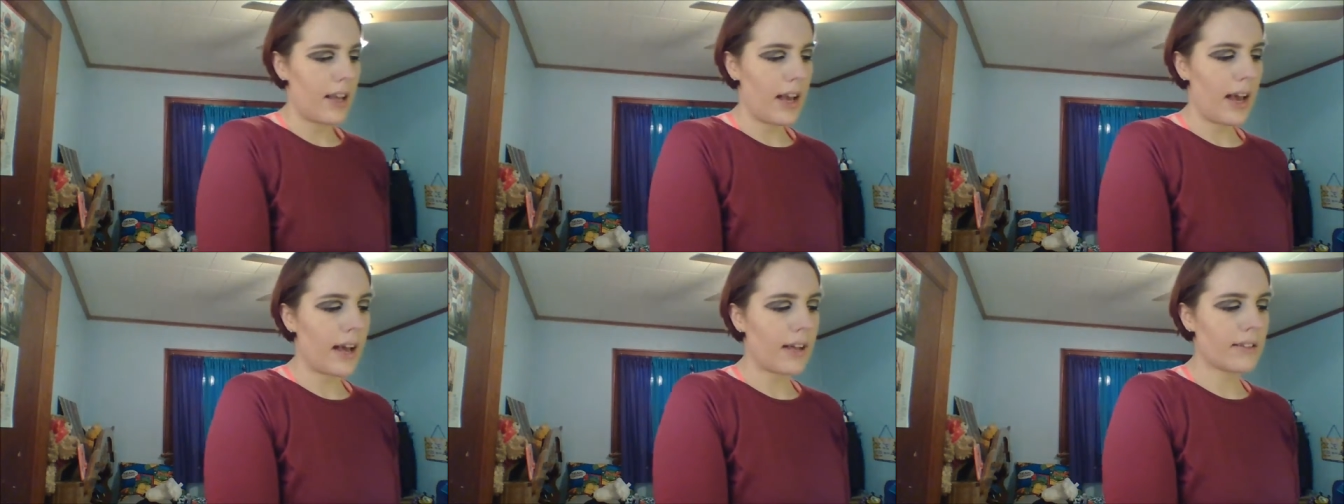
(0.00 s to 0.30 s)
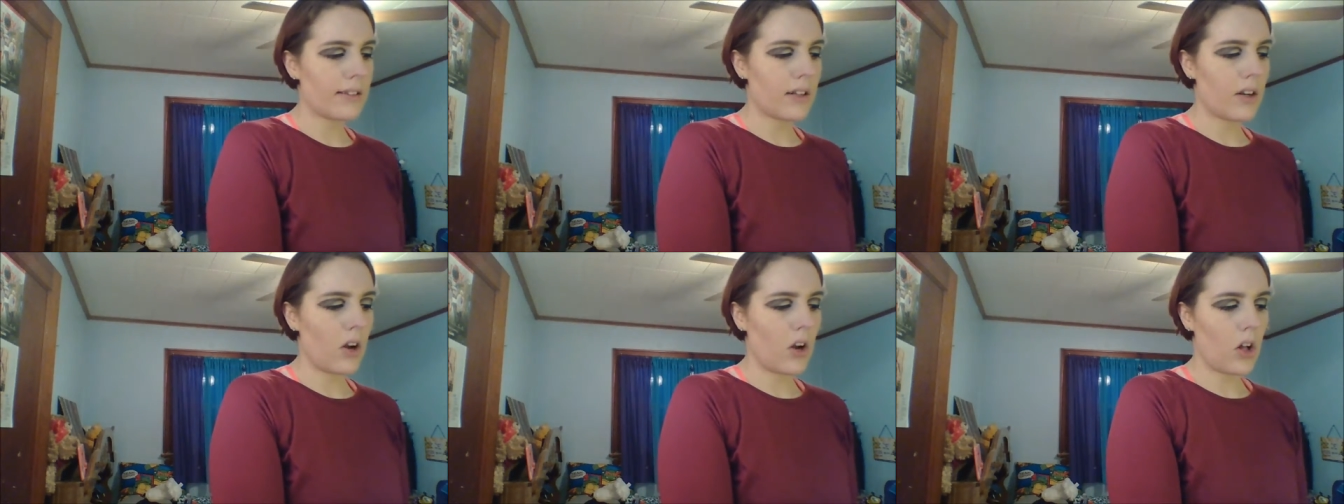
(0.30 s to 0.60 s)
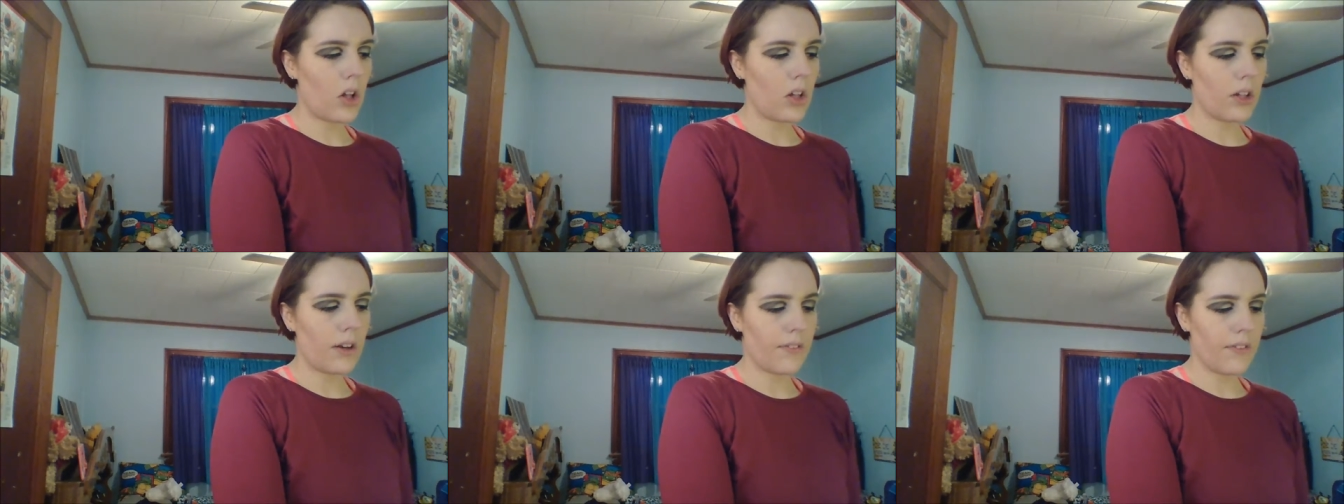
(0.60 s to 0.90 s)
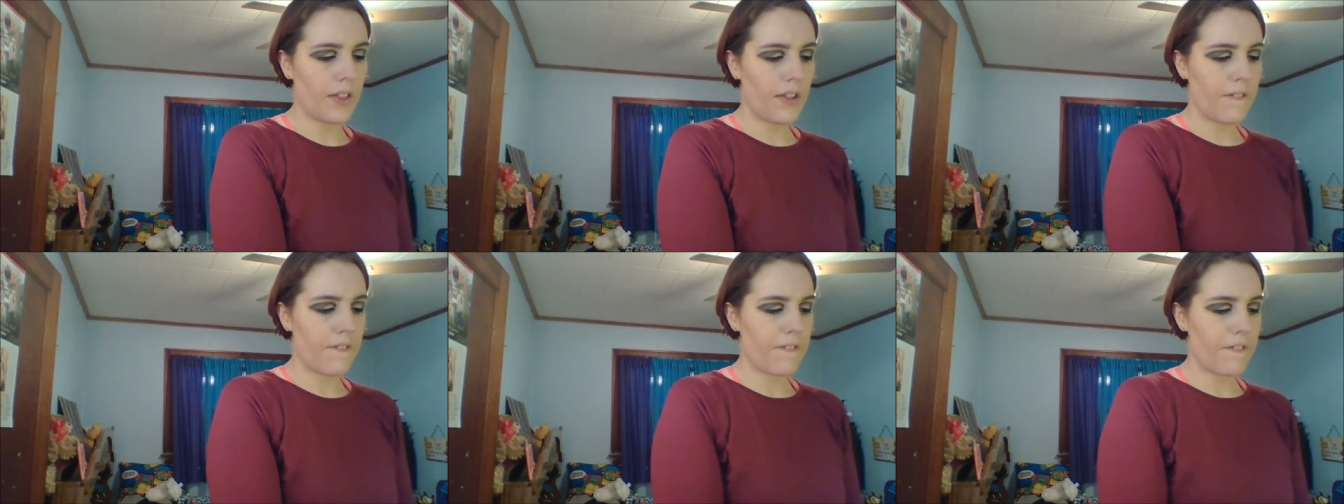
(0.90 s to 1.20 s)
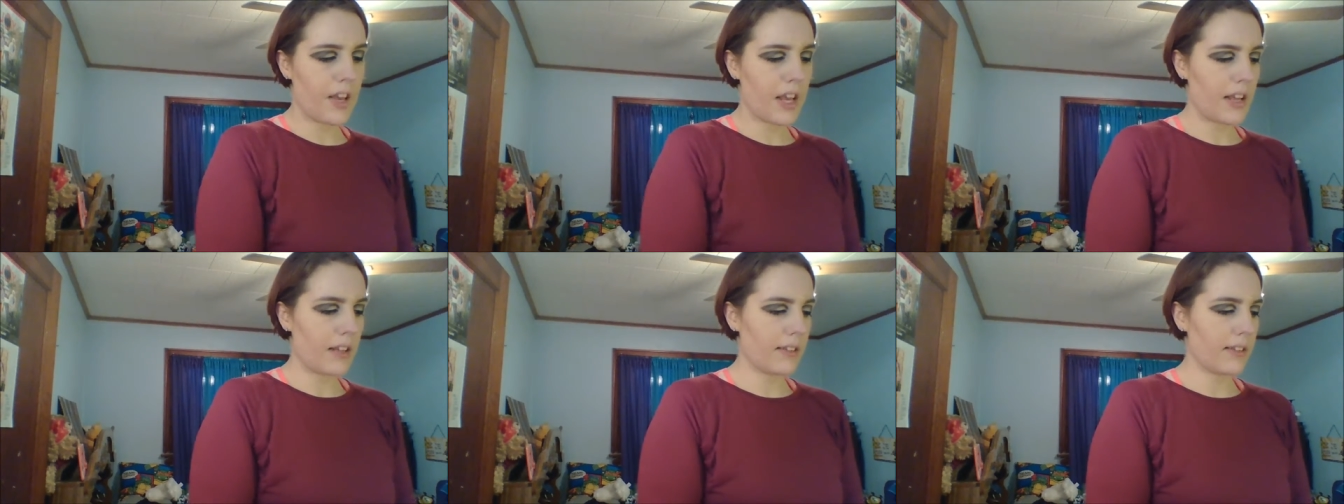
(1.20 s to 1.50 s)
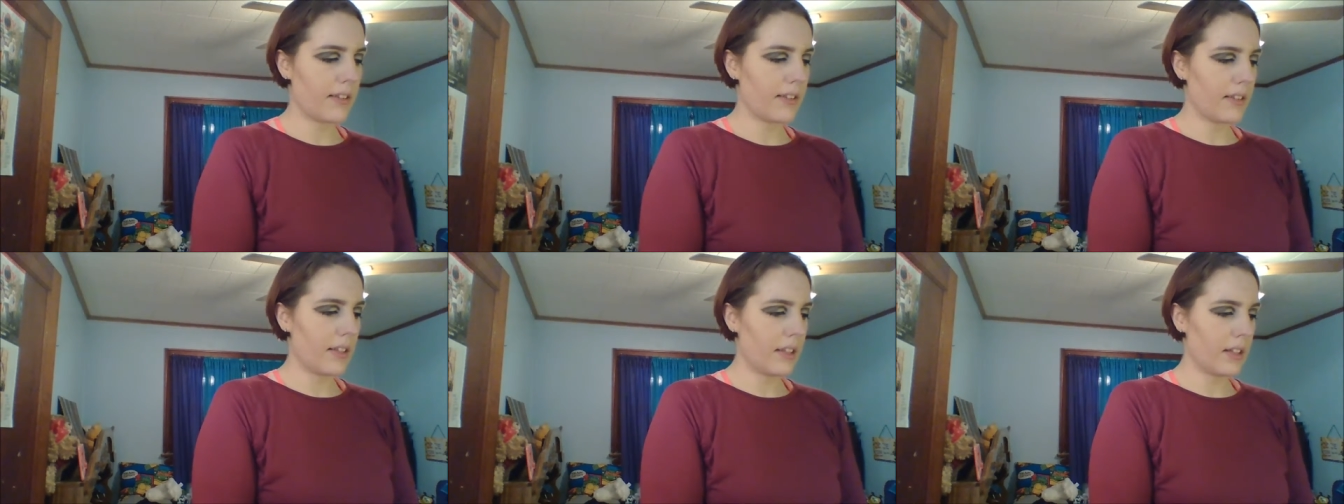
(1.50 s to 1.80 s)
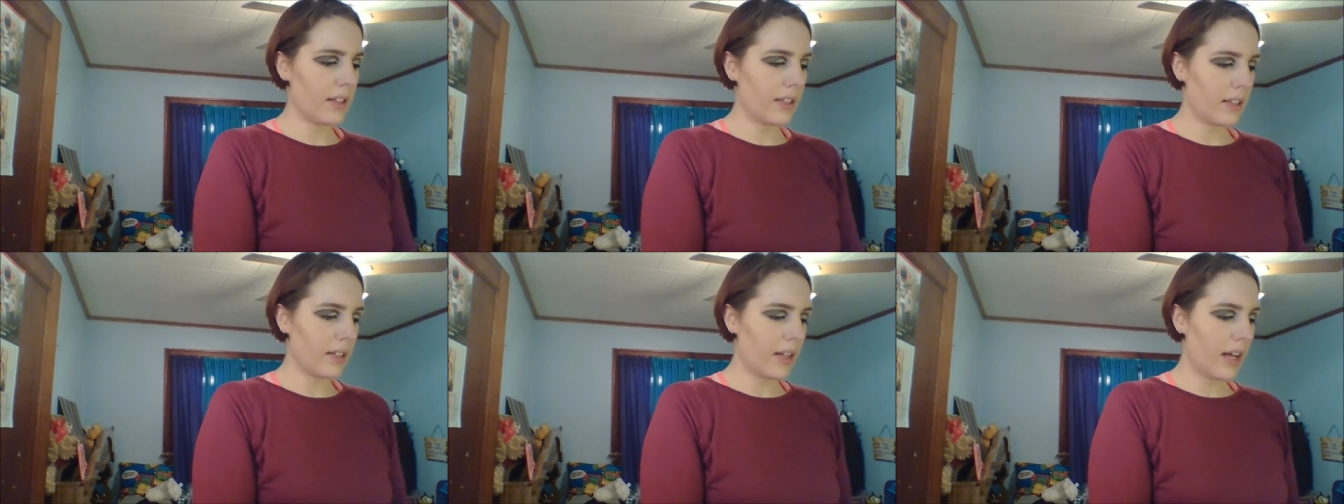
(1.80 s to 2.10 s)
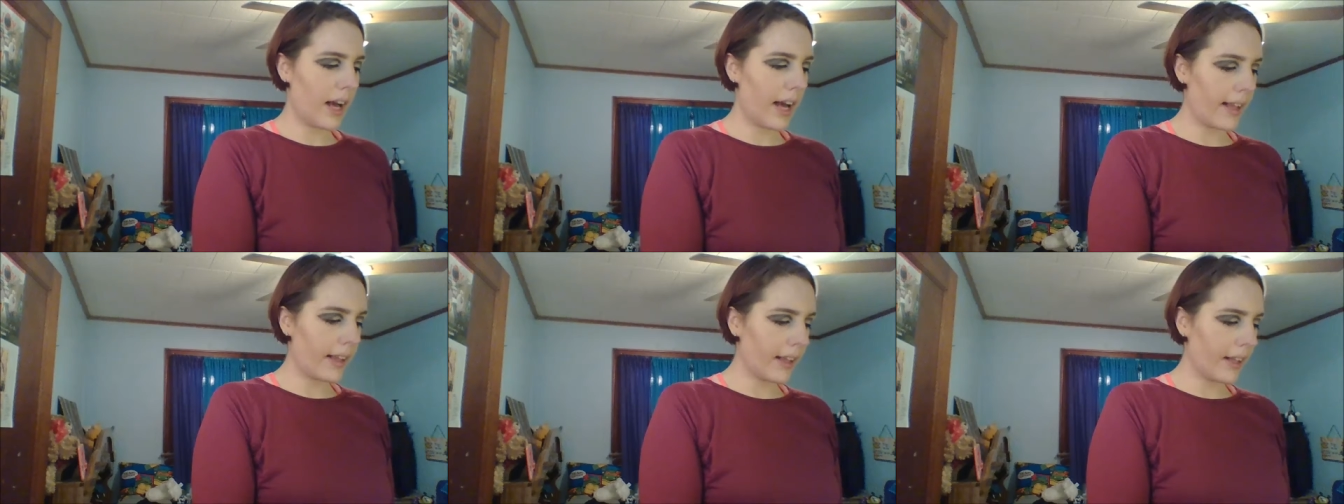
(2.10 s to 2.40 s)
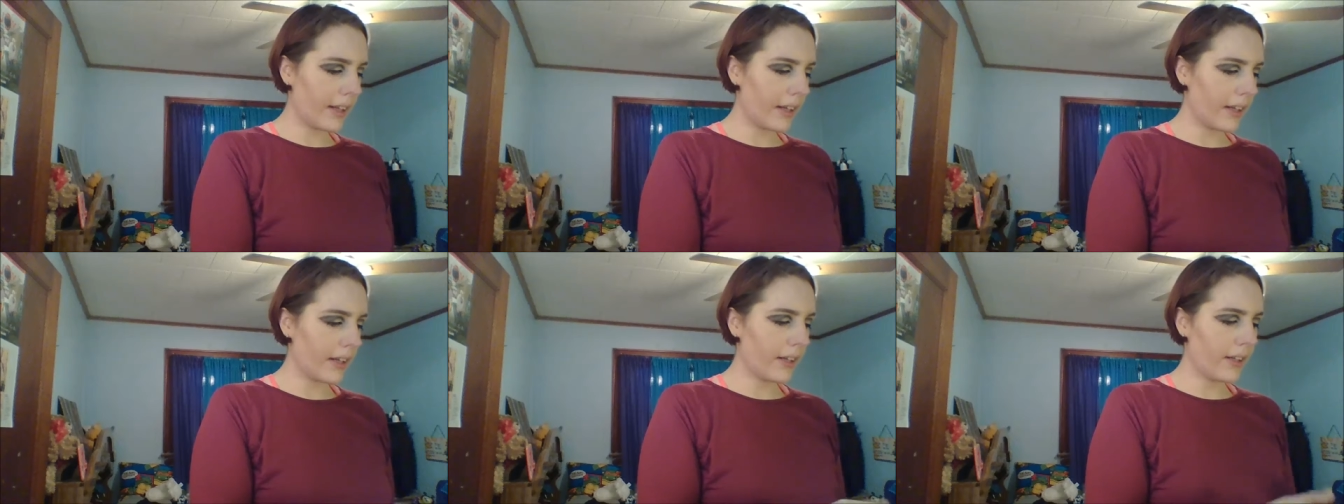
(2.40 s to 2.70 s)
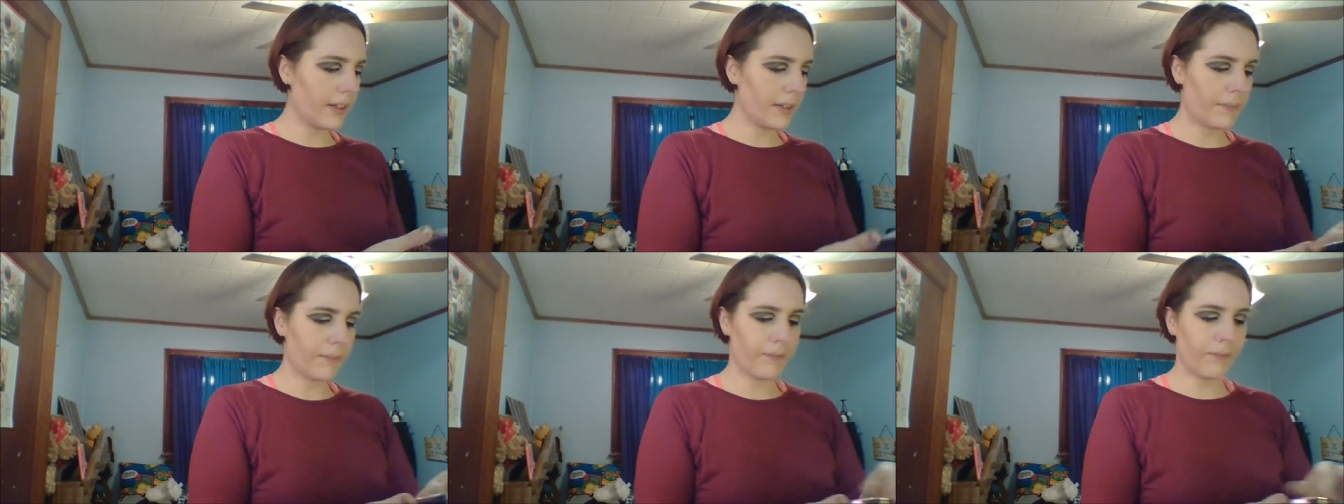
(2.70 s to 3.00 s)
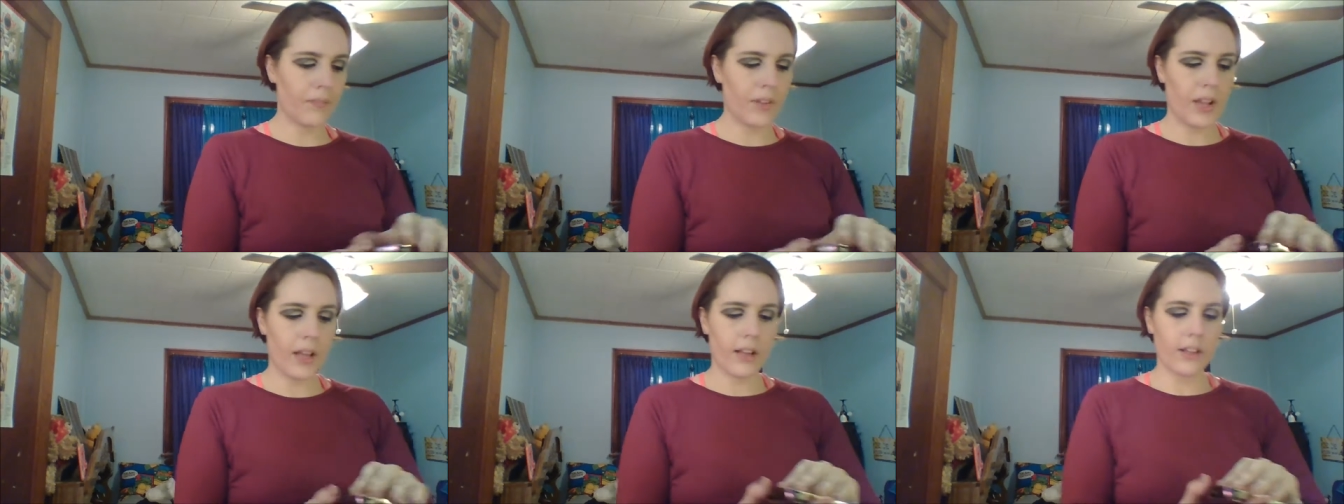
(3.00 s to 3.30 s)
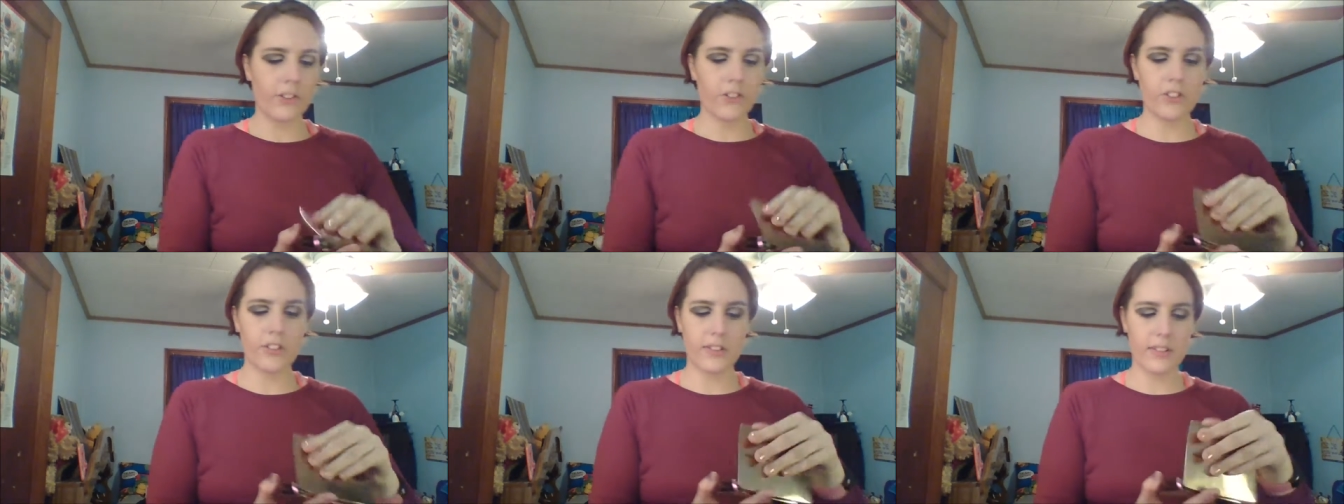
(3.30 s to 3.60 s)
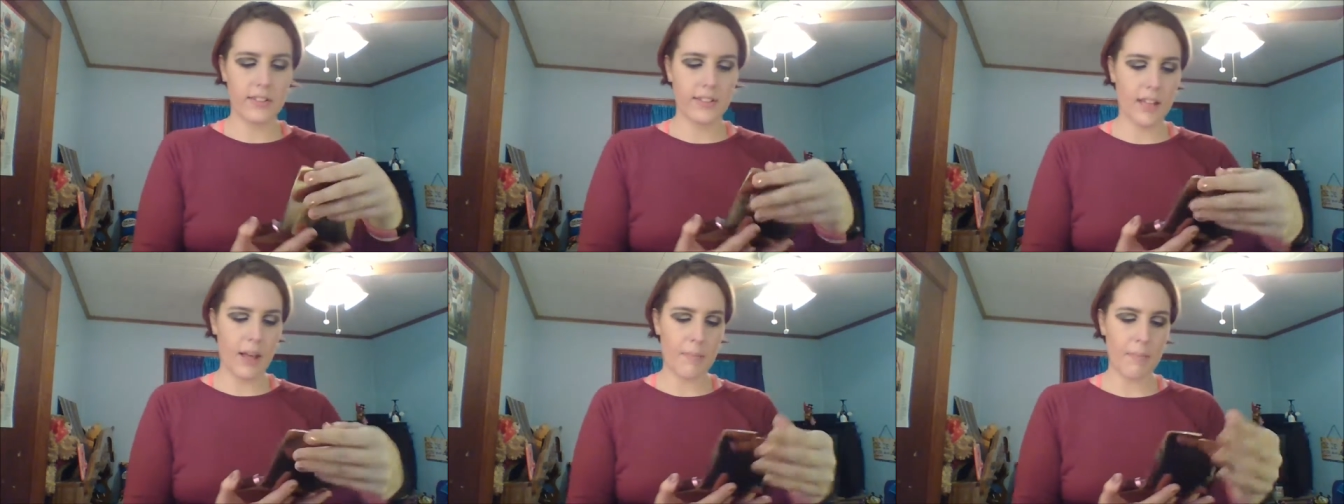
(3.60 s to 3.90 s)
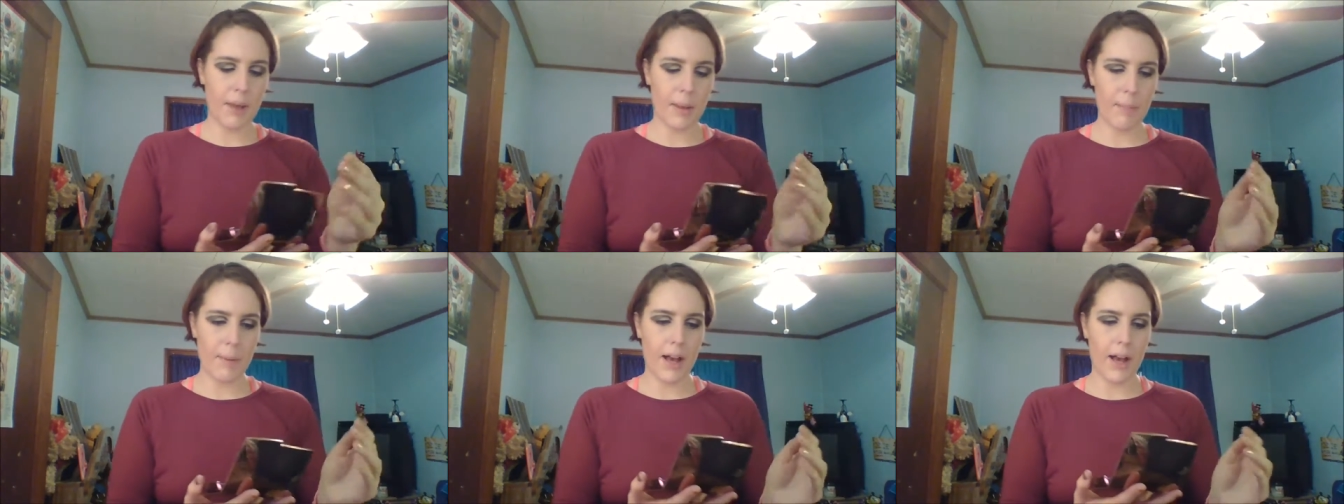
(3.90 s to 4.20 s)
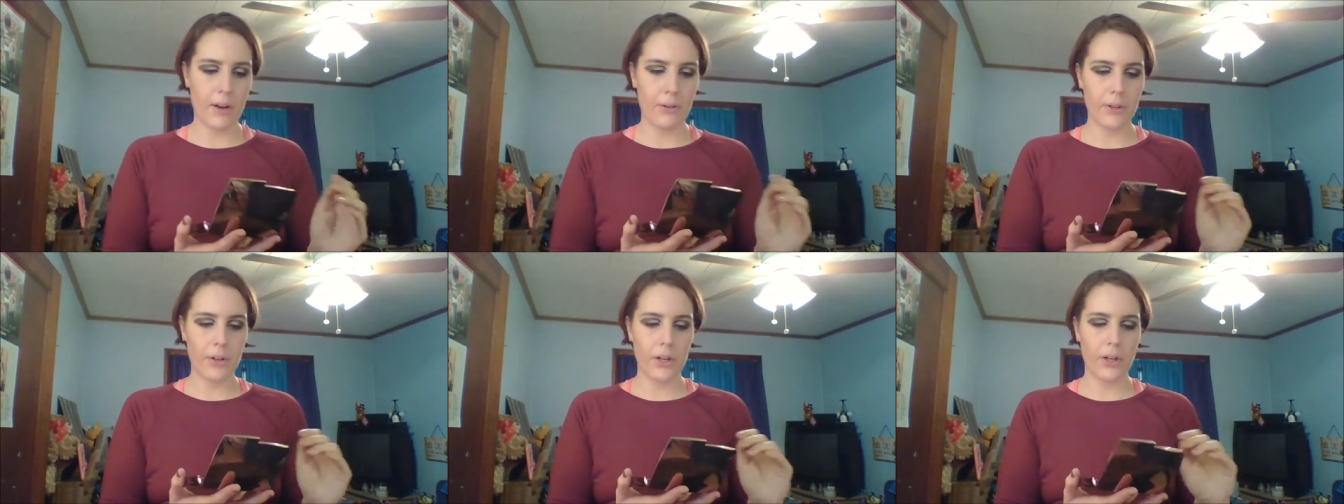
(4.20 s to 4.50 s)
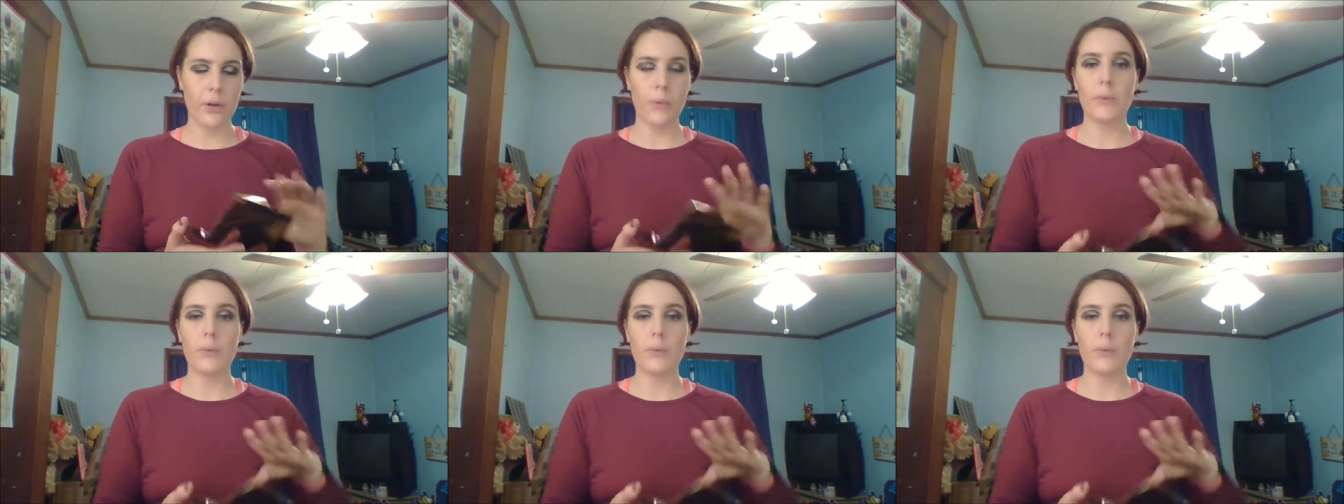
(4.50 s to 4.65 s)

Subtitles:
as an all over the face highlighter just to set my powder.